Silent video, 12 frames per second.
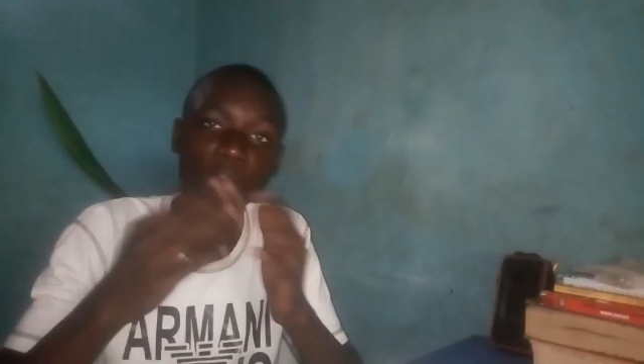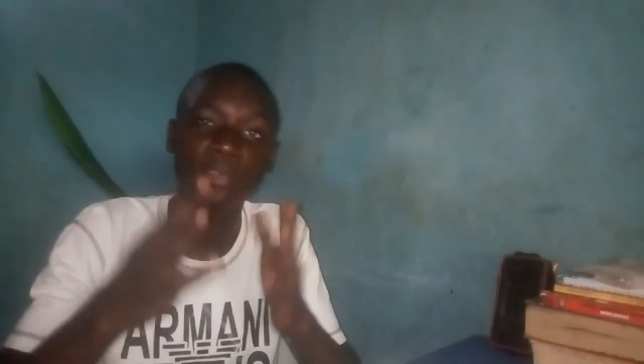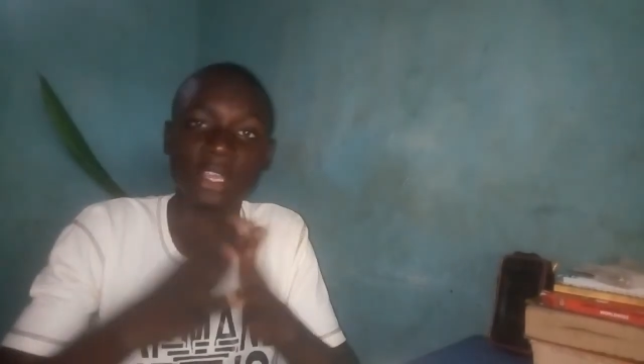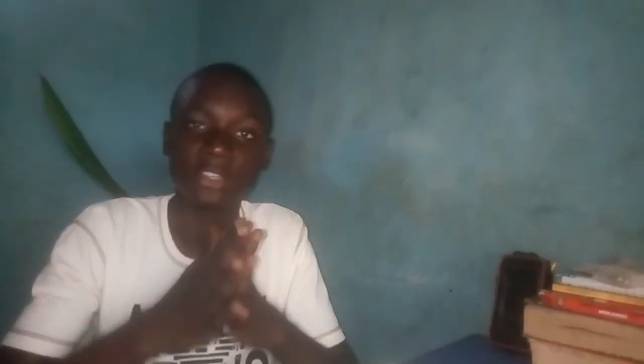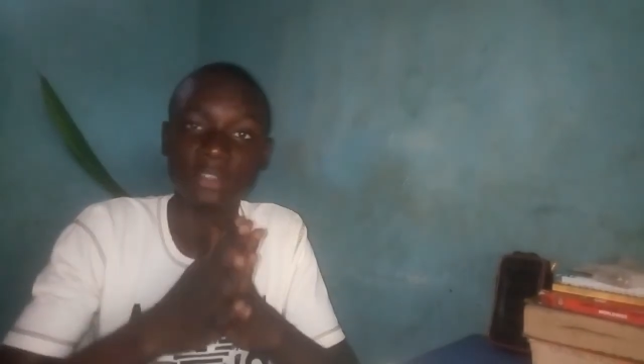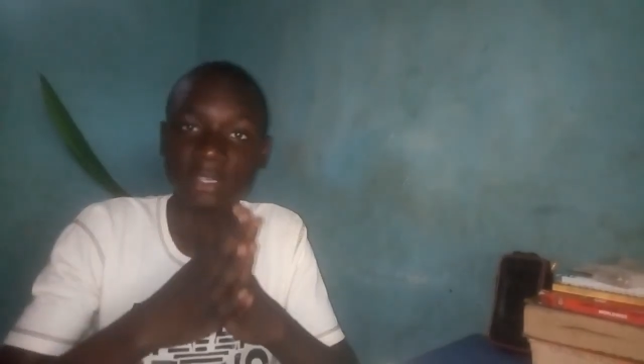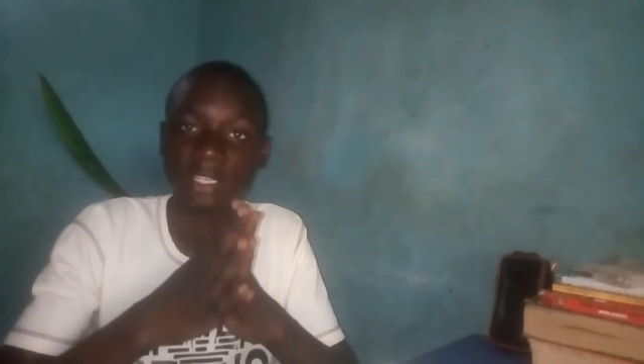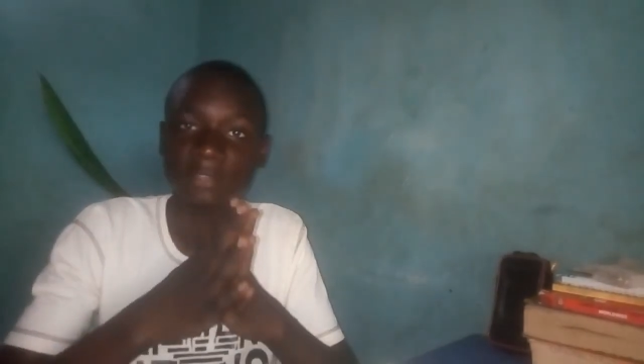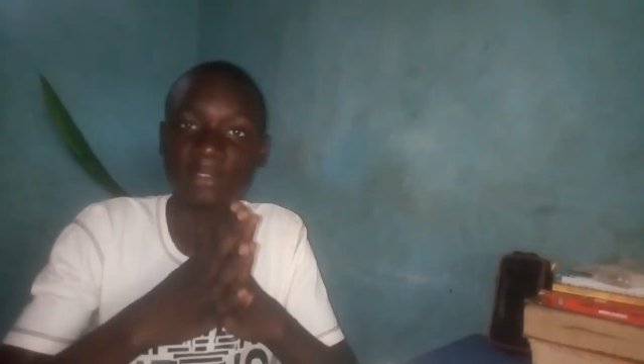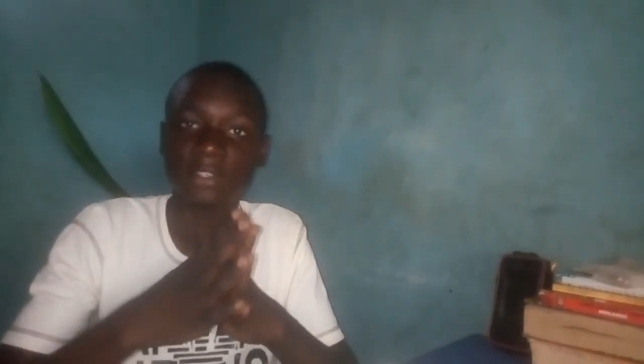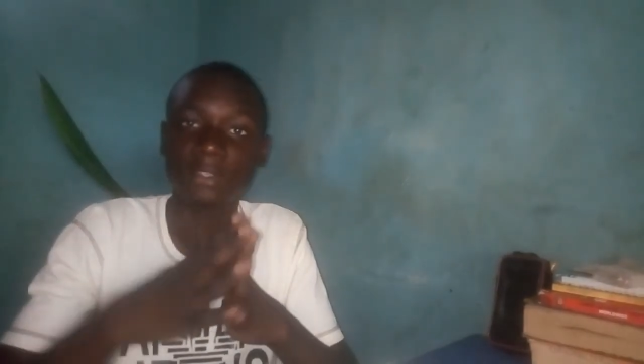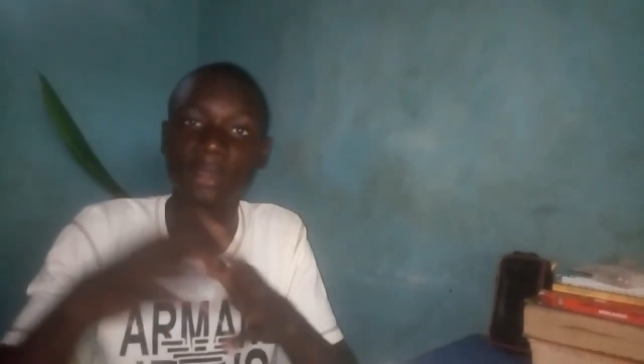Hope you enjoyed this
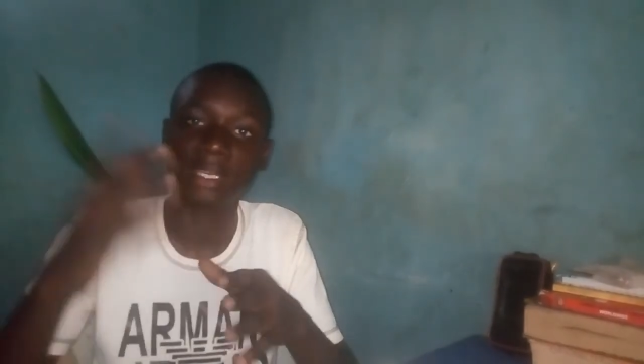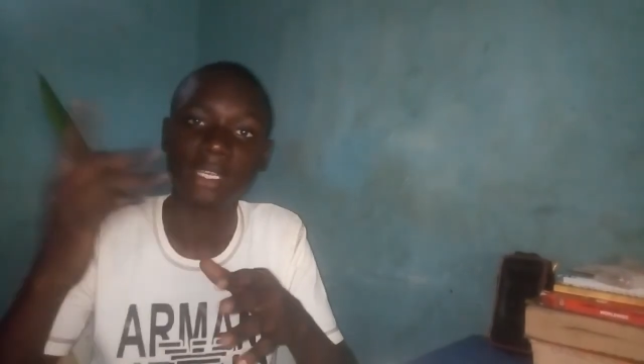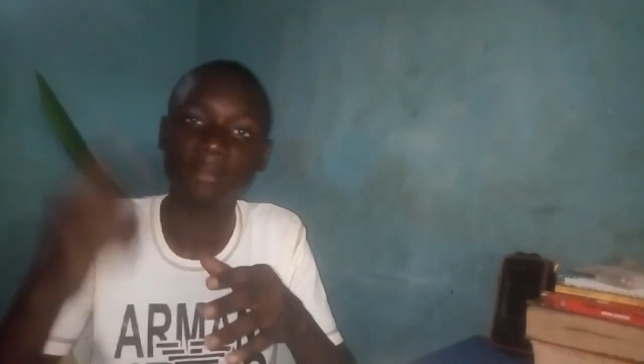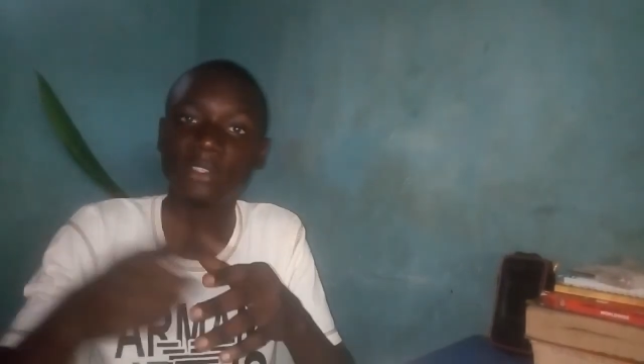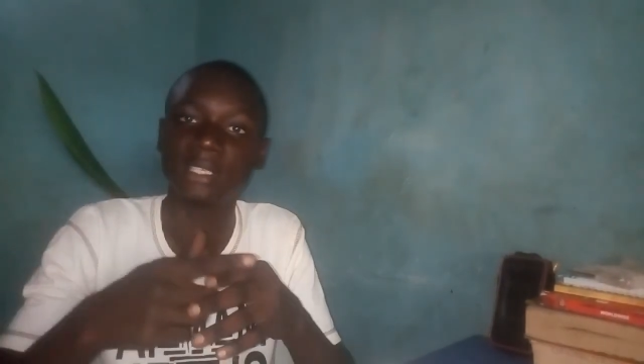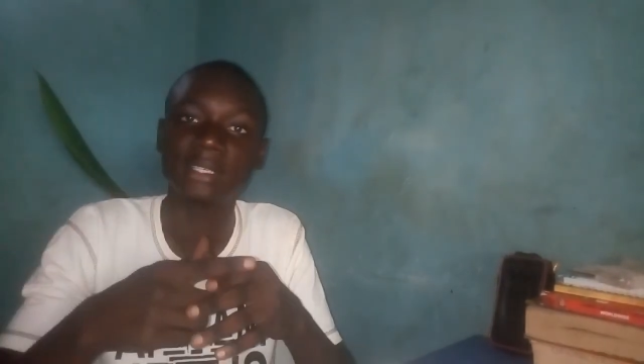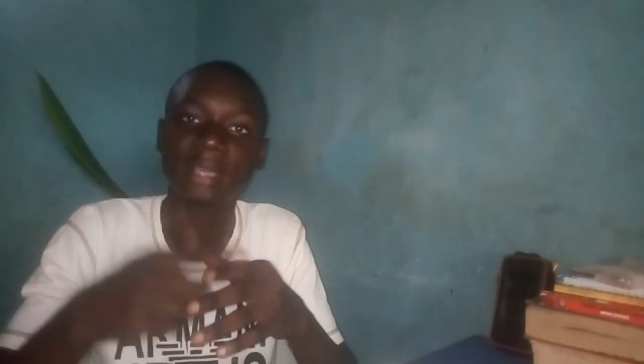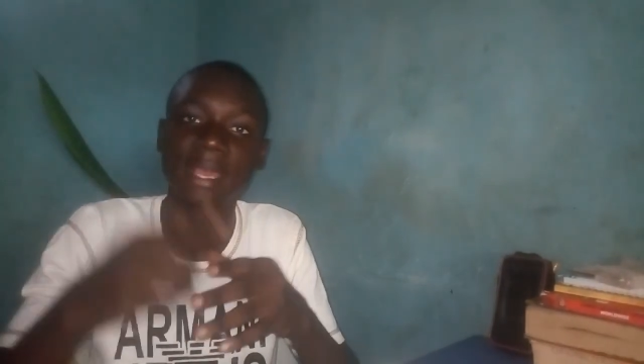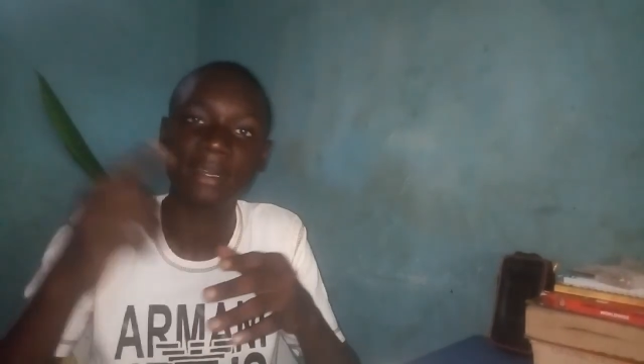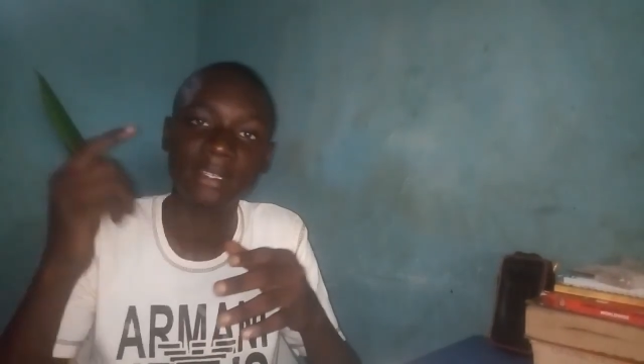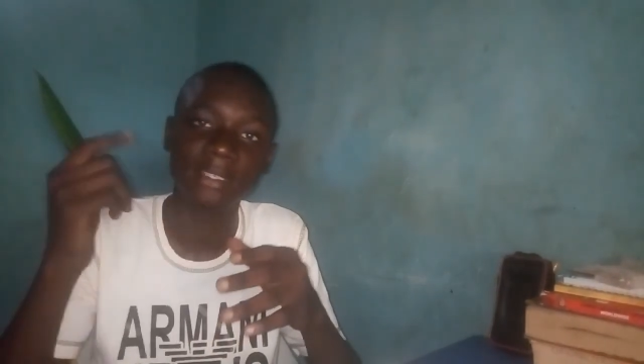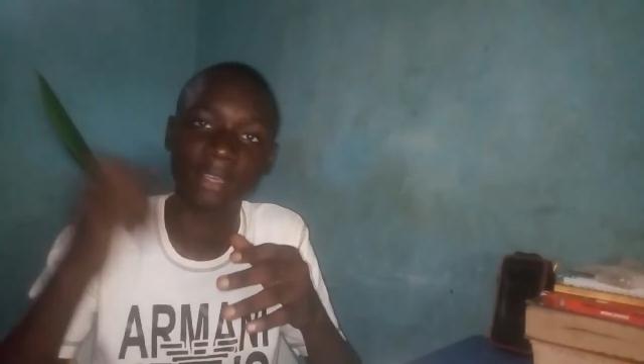video, and if you did,
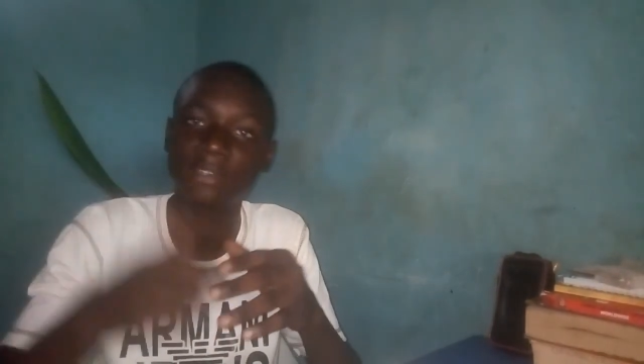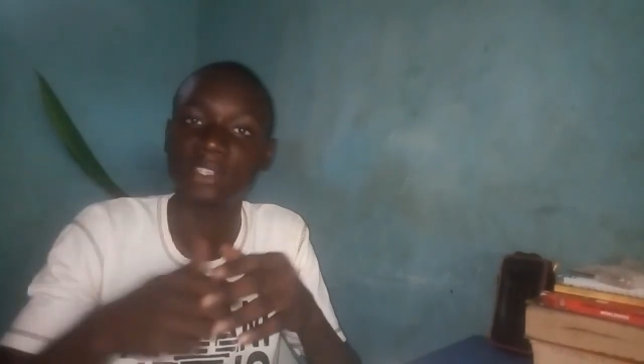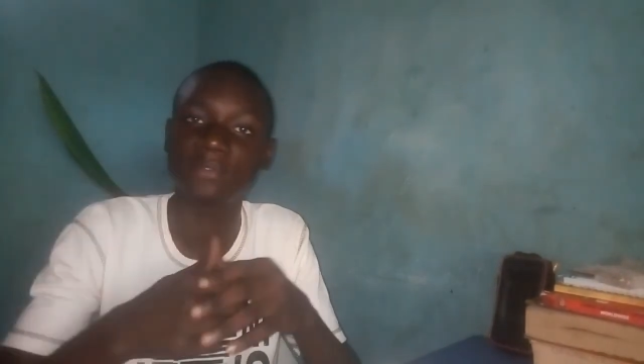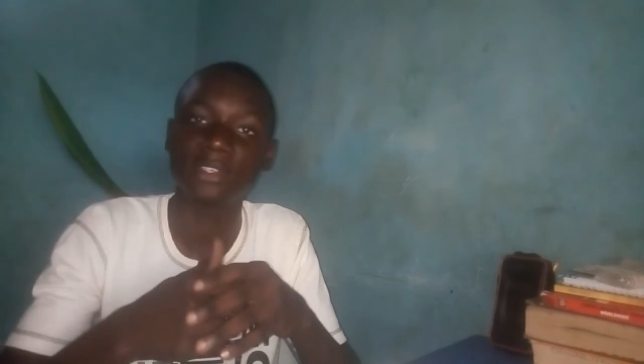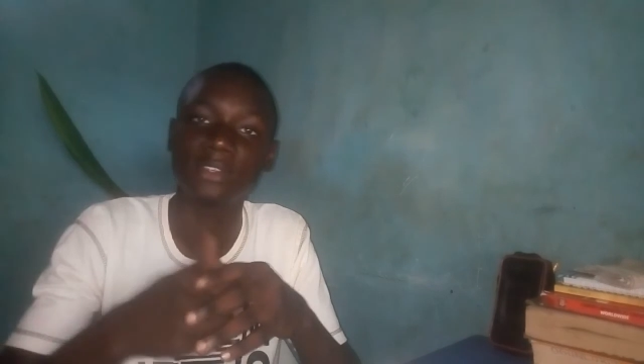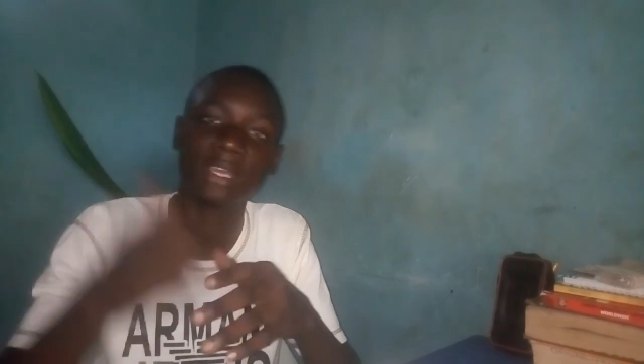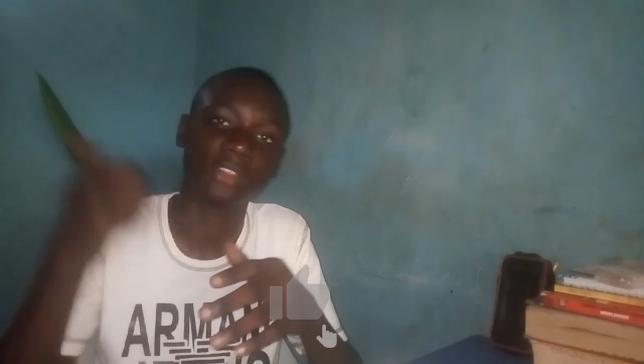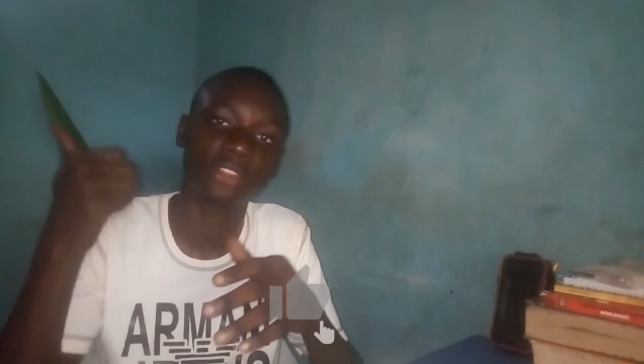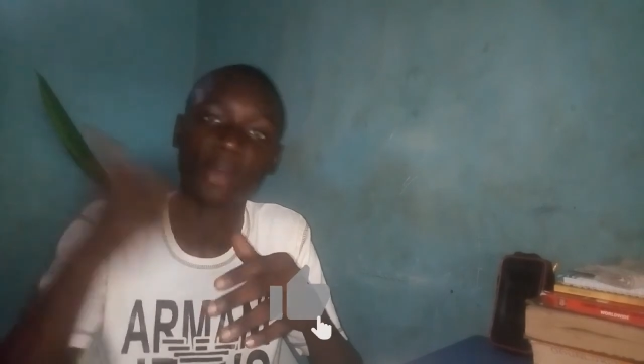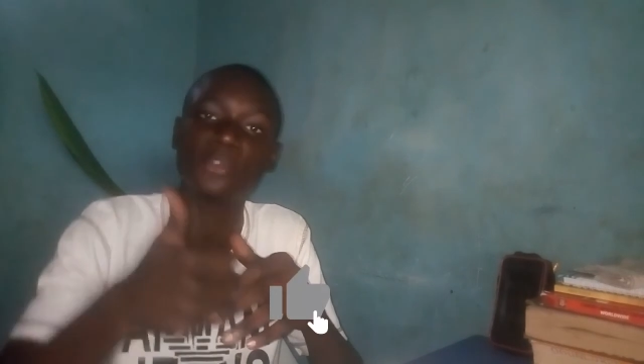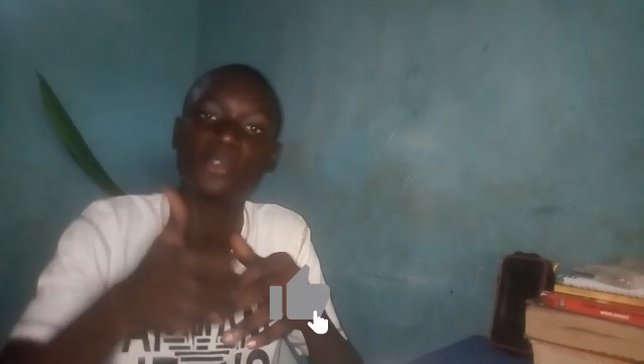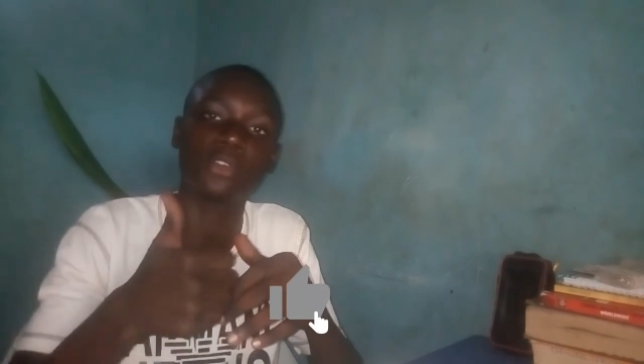kindly give this video a
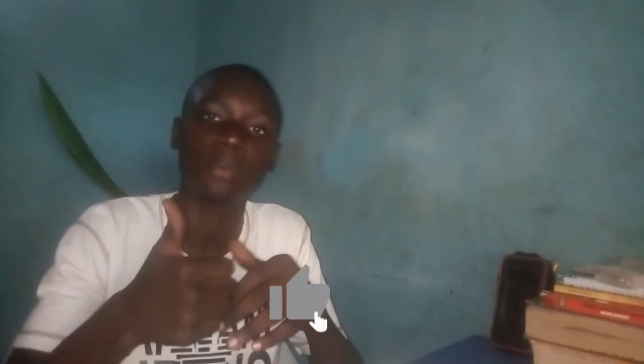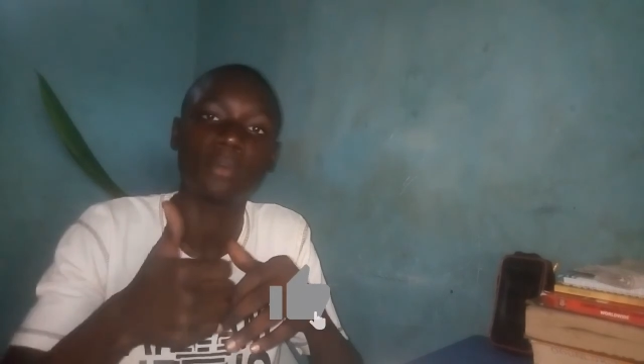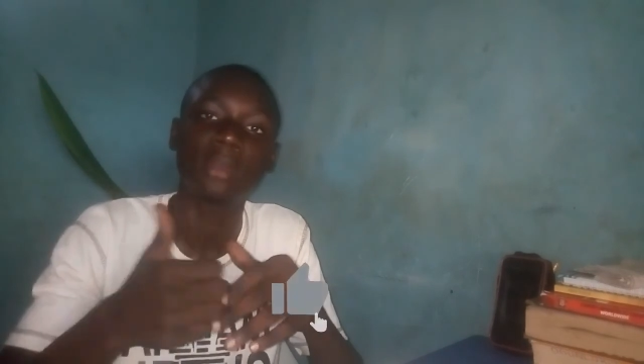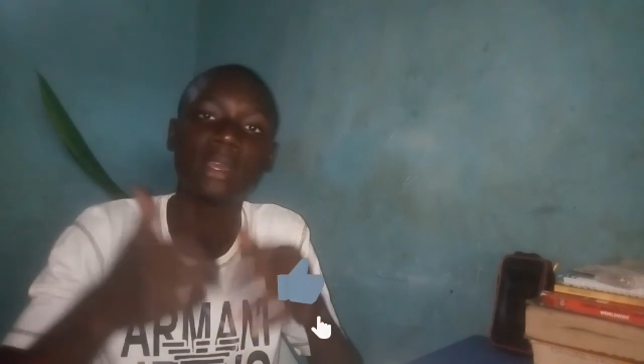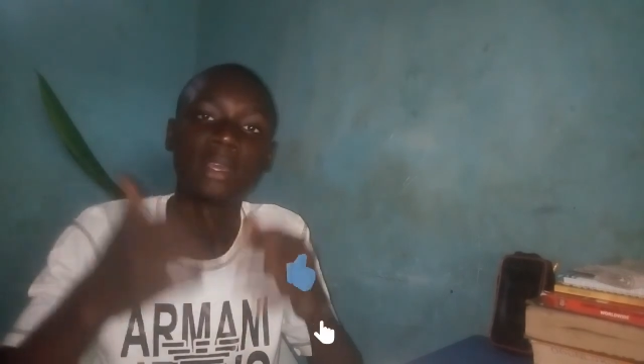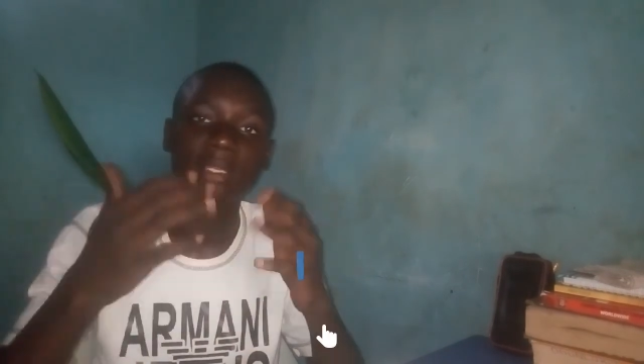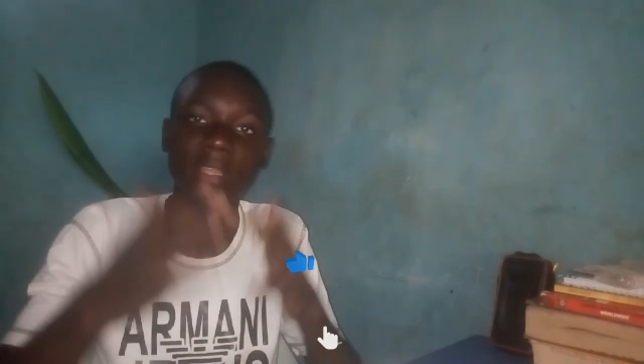thumbs up,